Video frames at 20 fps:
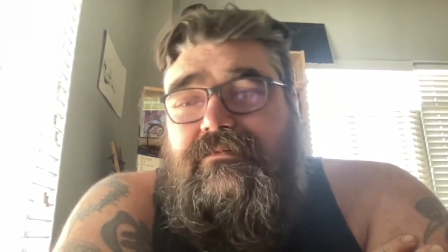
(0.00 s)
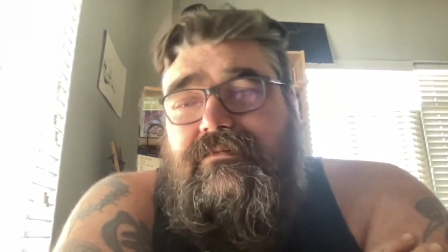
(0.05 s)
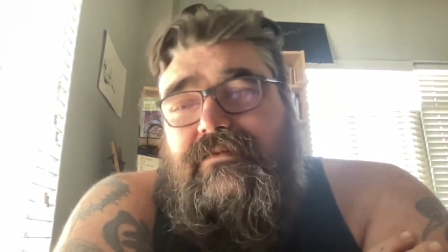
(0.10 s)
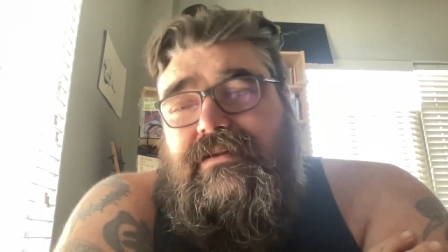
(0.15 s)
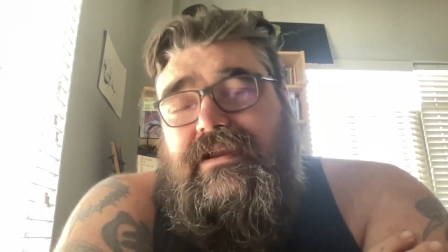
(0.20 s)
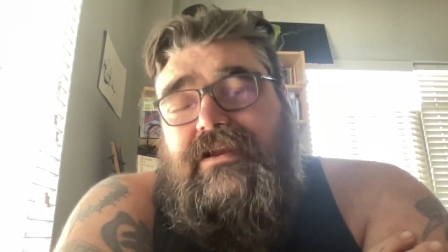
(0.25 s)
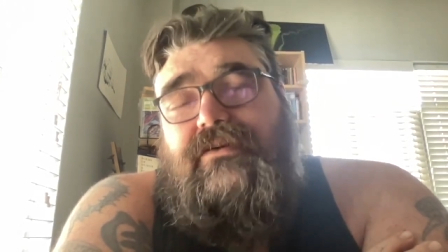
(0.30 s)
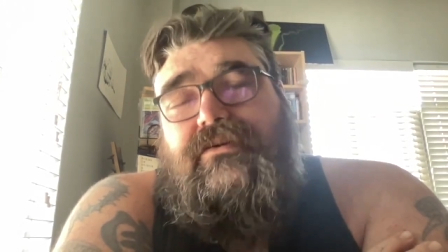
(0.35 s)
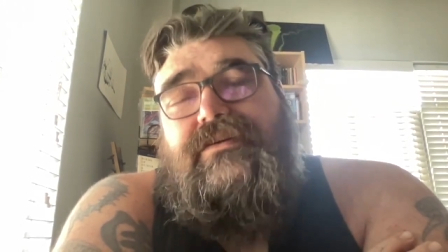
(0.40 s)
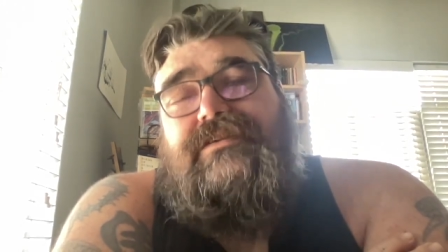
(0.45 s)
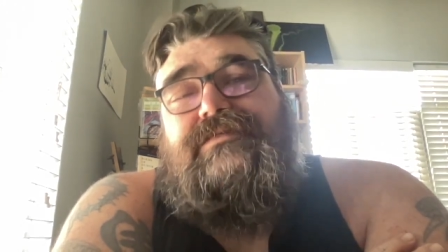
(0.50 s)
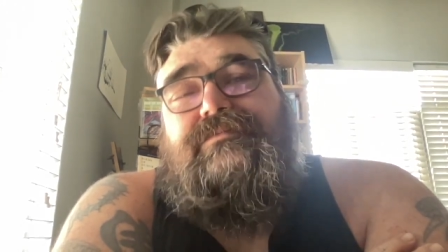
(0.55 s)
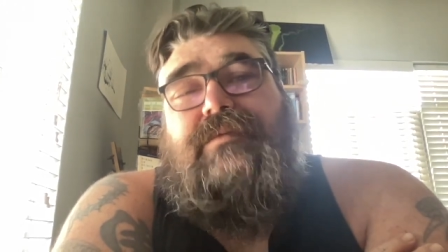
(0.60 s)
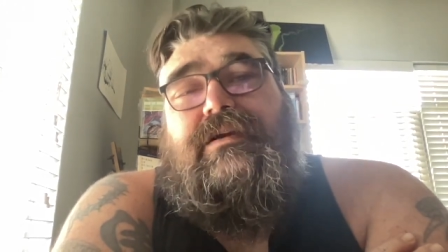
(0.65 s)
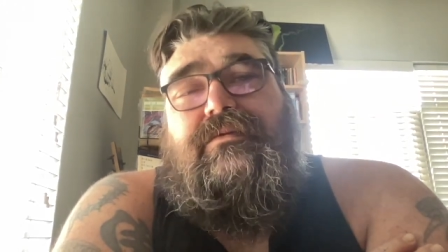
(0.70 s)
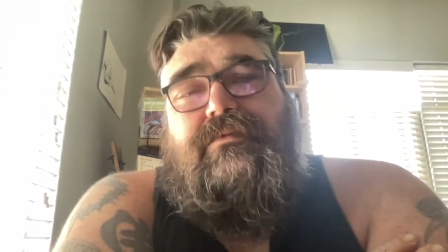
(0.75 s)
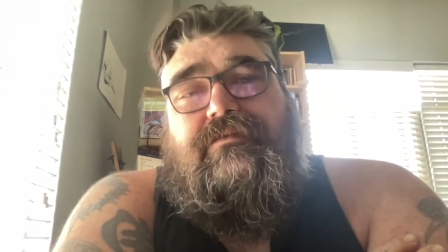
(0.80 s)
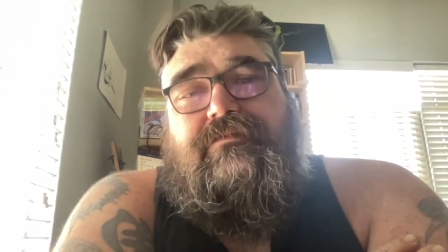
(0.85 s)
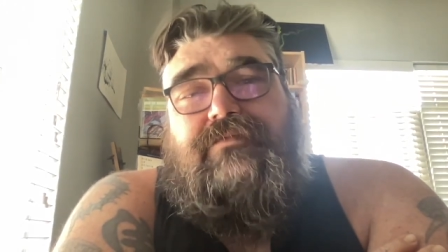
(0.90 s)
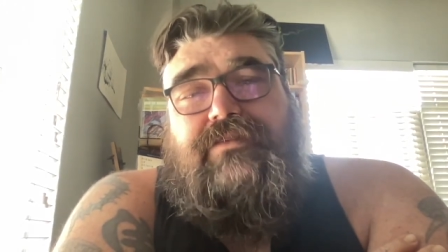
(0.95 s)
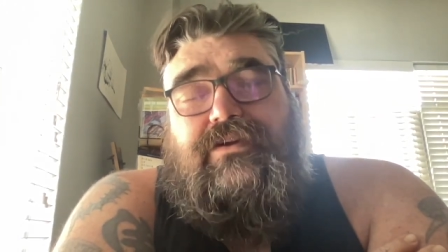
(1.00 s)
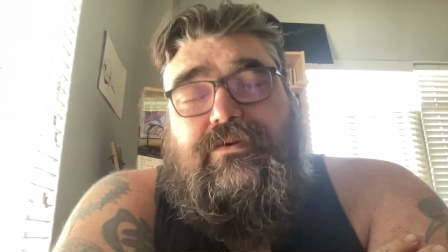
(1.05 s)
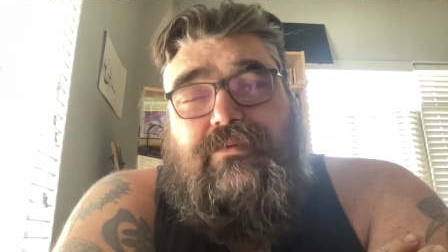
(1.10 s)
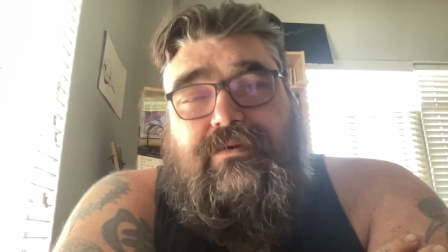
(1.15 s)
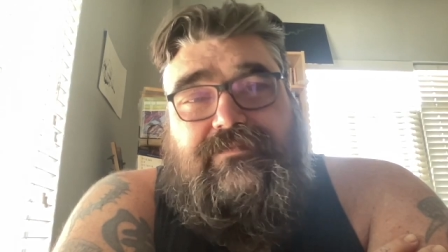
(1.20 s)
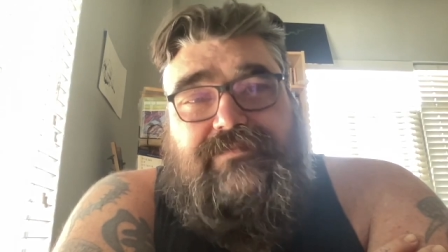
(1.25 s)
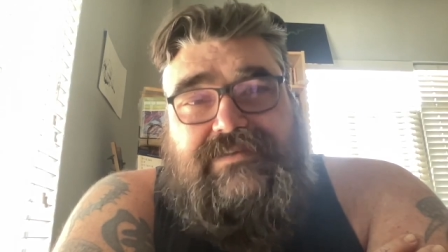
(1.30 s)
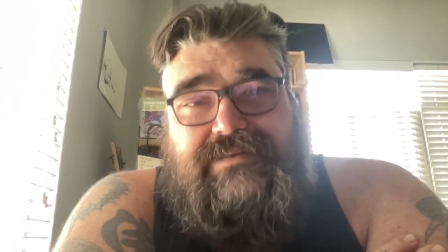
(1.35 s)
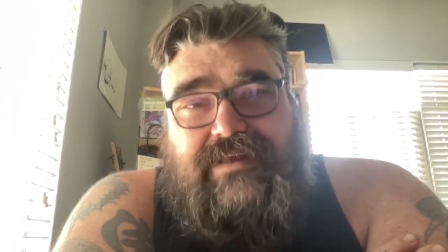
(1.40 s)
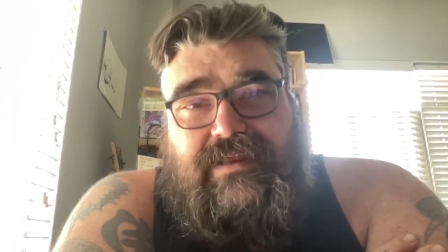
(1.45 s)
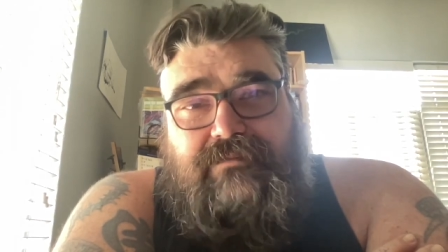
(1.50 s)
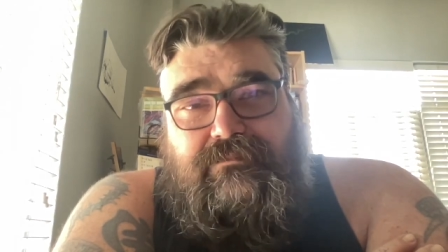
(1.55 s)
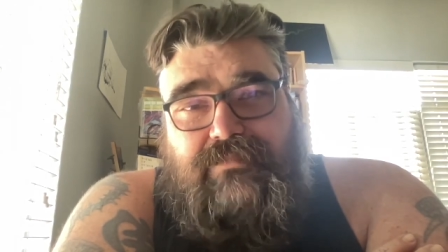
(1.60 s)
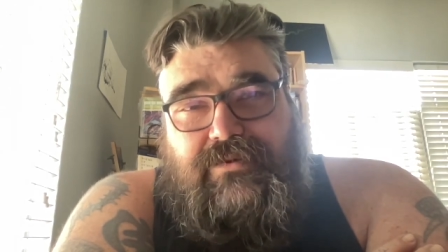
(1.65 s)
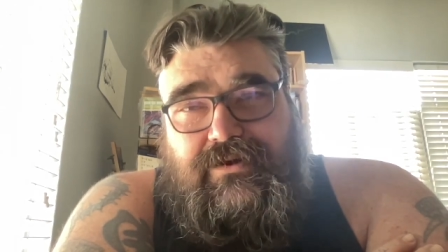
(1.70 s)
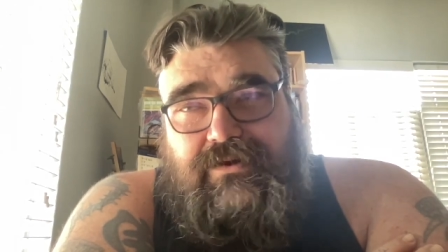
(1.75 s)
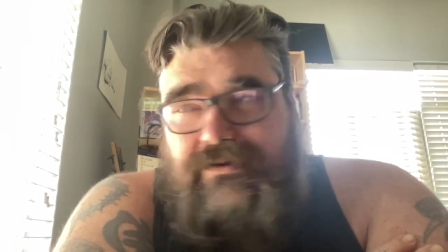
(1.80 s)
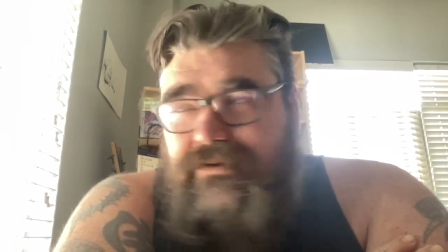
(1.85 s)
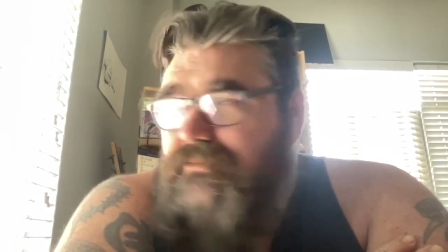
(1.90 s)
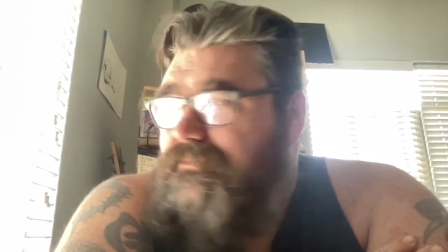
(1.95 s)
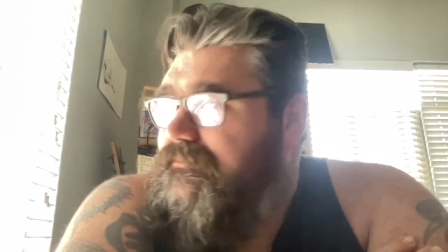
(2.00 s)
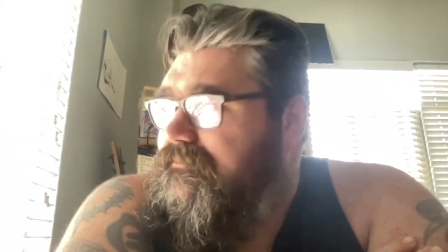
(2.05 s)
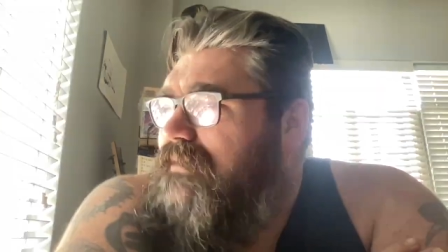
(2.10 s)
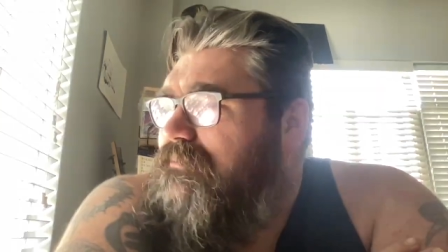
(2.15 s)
here is my review of said book.